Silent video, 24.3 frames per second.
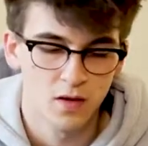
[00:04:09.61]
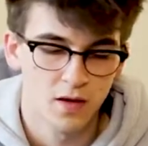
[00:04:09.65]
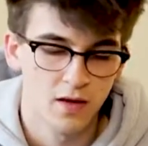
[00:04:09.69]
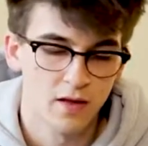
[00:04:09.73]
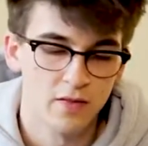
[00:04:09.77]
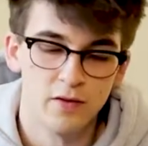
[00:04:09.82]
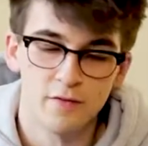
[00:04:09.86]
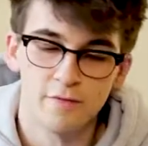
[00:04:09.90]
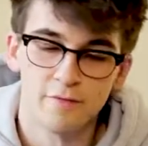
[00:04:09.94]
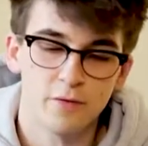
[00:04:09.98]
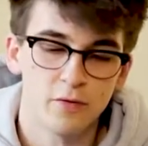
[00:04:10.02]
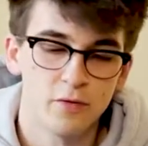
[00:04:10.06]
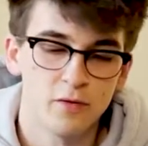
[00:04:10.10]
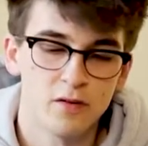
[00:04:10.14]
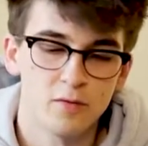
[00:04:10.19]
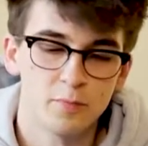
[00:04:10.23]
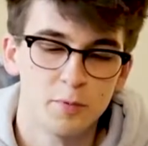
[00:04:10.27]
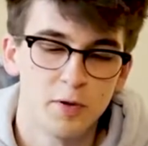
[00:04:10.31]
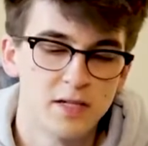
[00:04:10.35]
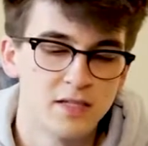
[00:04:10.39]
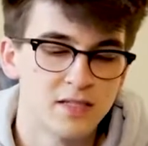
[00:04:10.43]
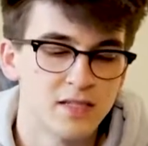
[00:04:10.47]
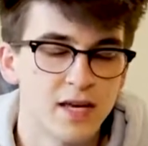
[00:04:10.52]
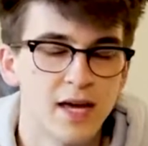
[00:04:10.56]
And then for the
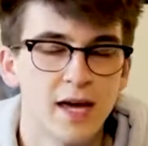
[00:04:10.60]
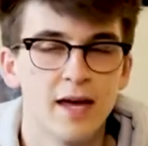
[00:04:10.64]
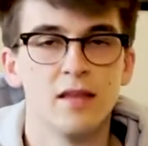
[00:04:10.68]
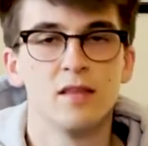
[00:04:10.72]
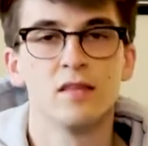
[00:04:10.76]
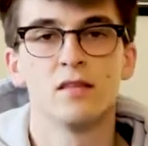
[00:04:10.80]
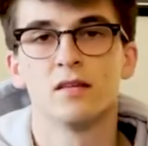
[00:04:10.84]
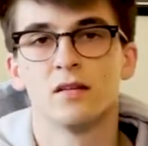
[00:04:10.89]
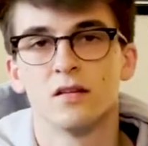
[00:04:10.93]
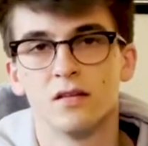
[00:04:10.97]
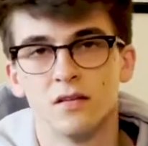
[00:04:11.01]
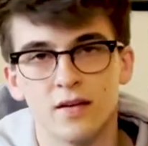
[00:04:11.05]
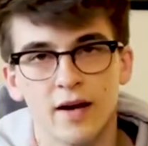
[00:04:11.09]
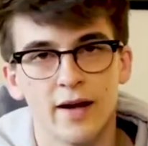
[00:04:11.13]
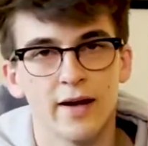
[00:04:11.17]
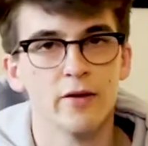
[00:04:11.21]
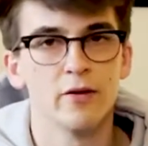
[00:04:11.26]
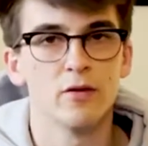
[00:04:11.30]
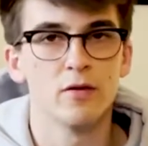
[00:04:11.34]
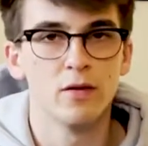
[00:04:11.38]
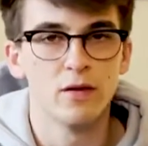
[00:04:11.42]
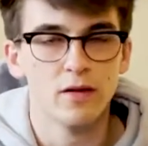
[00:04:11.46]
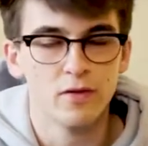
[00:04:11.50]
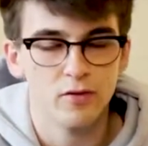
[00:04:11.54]
Splice Kens
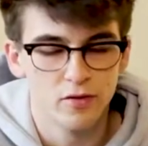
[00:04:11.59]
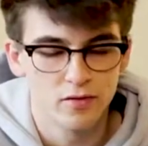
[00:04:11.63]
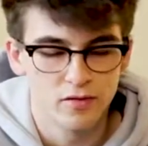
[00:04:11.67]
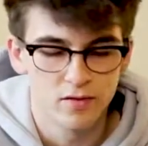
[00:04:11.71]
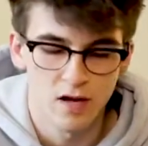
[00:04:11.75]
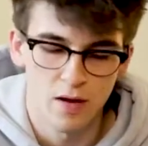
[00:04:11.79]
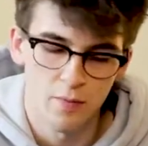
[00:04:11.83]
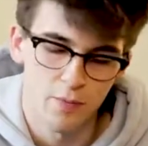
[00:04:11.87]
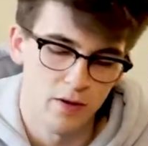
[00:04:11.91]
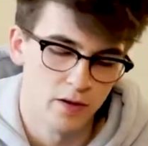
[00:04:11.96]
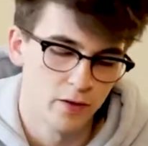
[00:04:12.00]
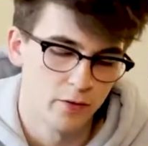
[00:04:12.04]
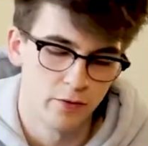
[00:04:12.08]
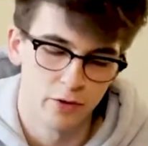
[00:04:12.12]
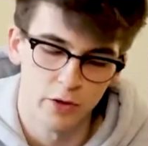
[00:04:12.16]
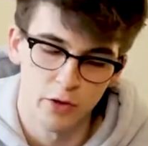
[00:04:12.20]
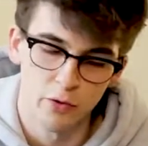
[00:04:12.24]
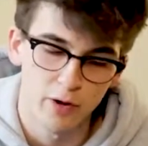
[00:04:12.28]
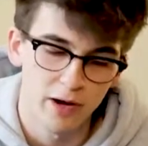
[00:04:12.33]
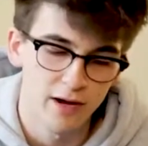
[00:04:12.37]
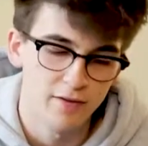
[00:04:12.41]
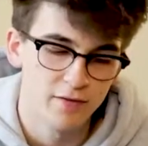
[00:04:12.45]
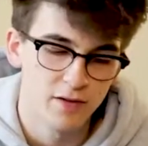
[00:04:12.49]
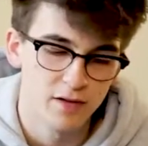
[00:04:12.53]
entirely, there's not many
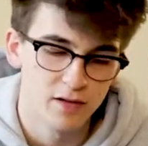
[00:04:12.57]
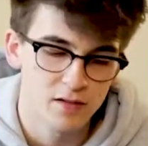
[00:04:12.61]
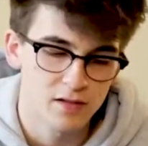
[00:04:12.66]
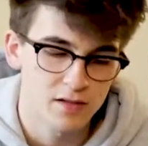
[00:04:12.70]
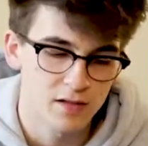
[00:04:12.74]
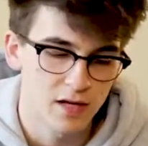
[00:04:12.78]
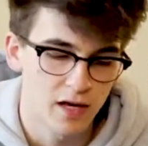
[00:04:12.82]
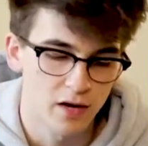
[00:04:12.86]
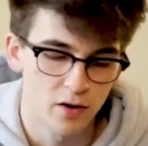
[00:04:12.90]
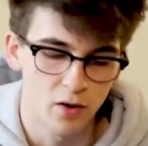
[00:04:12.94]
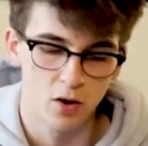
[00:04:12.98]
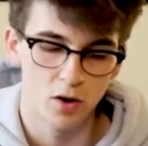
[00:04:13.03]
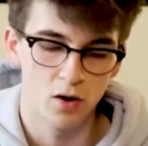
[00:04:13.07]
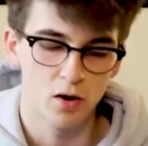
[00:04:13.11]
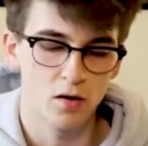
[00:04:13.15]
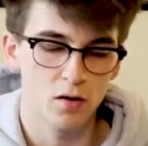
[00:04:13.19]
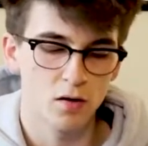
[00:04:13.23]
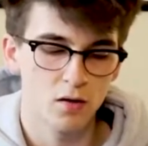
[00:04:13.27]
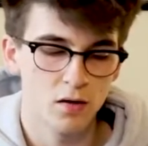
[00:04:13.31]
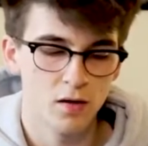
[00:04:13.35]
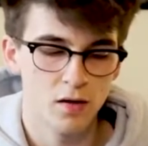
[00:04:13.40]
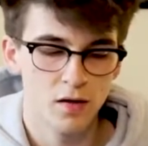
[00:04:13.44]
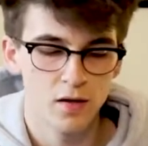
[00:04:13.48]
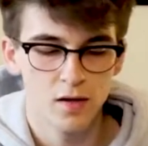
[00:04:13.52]
engravings at
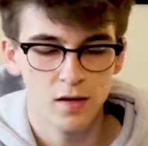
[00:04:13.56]
all.